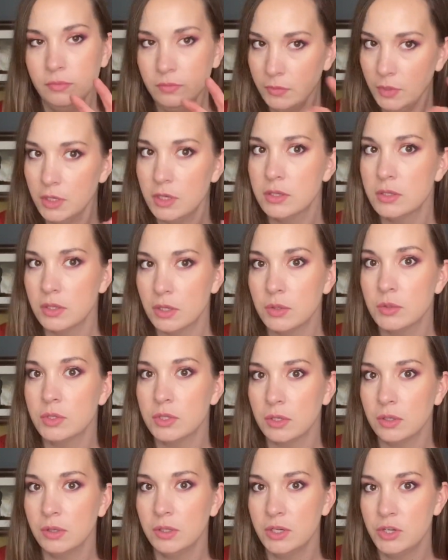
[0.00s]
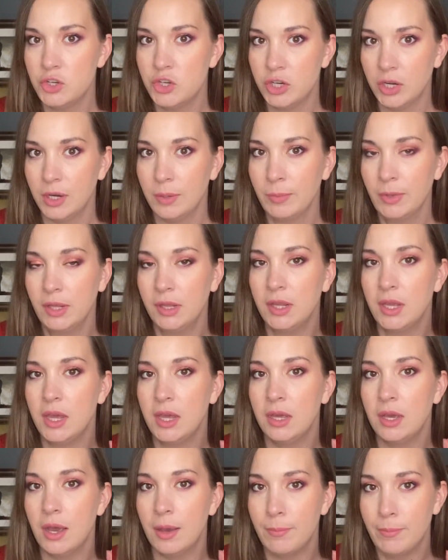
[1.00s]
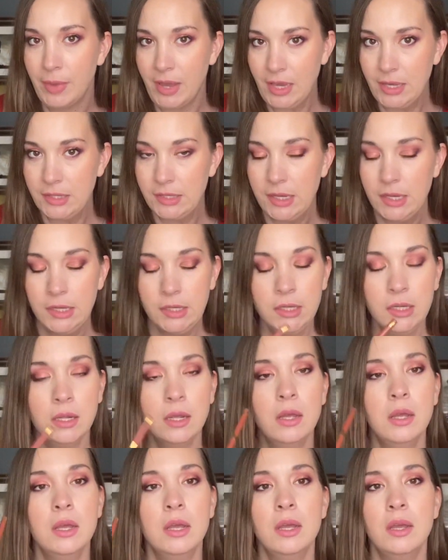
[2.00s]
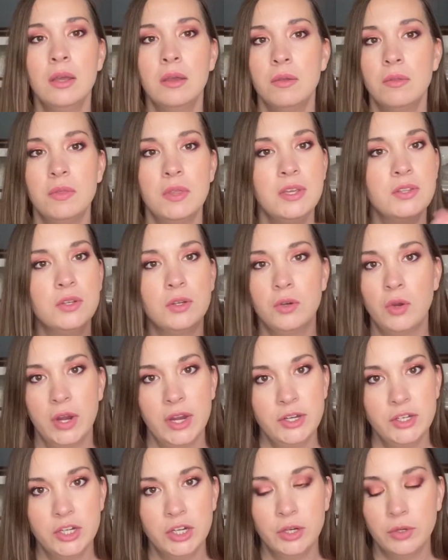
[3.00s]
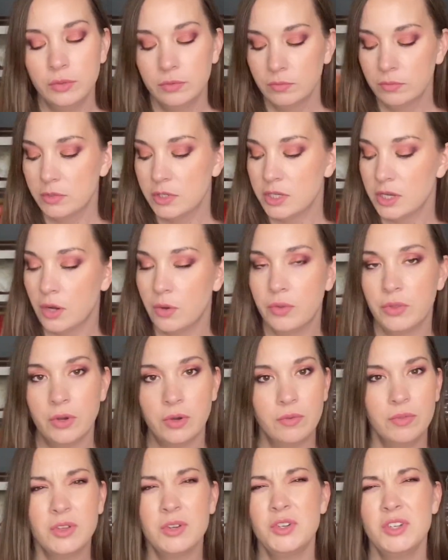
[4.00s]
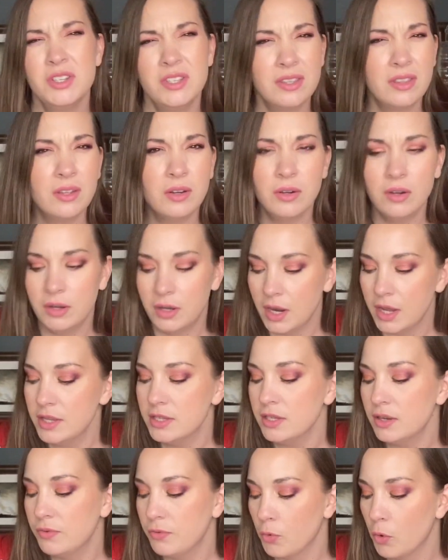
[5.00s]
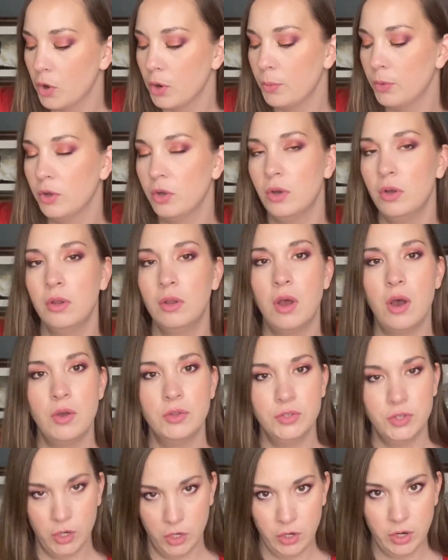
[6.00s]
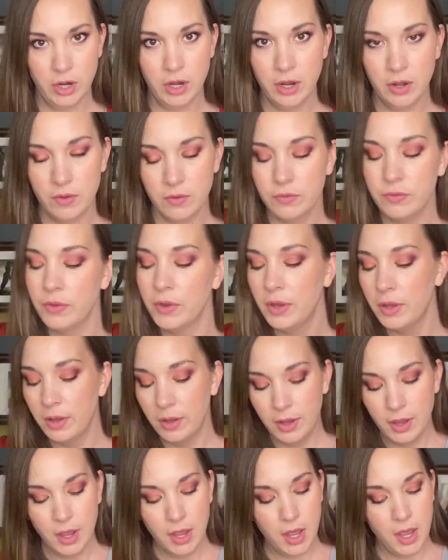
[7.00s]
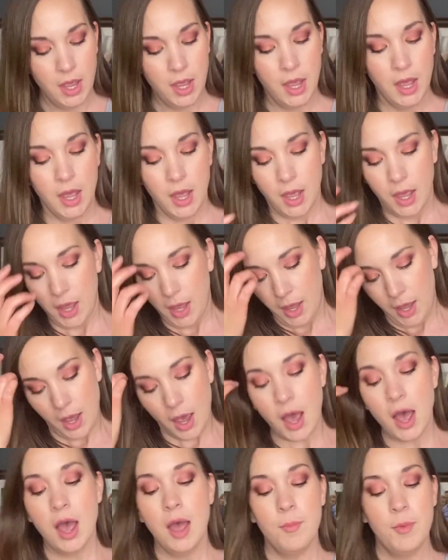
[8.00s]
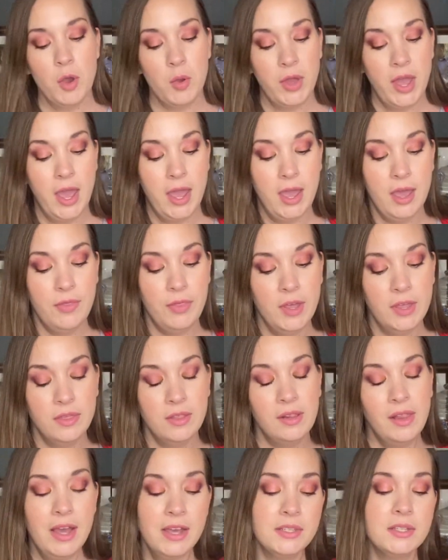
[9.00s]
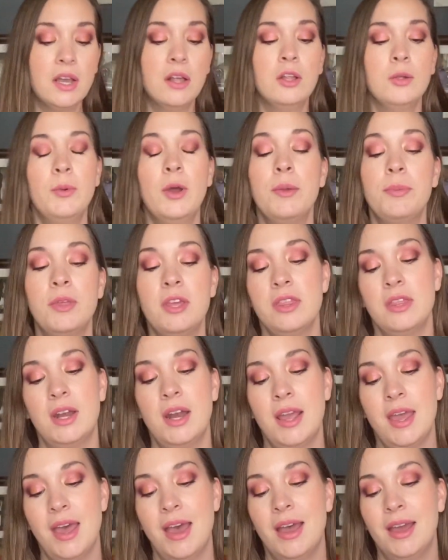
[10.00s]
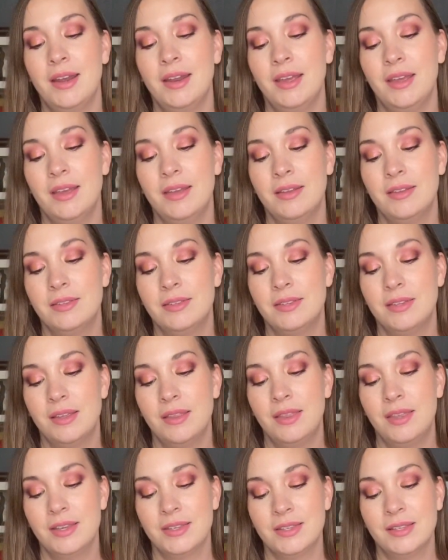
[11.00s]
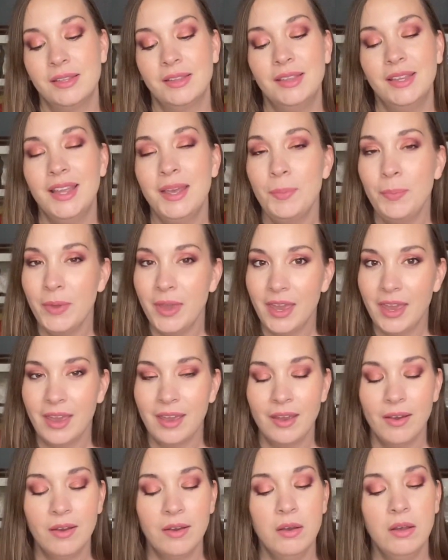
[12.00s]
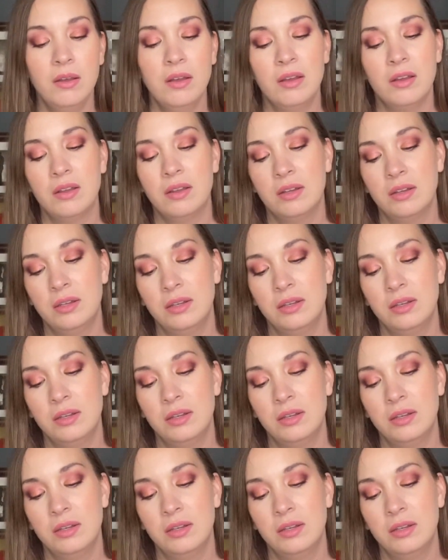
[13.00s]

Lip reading: because those are legitimately amazing. These are great too. So they're a nice affordable alternative. Okay, and then the last ColourPop thing that I had is this lippy. Oh,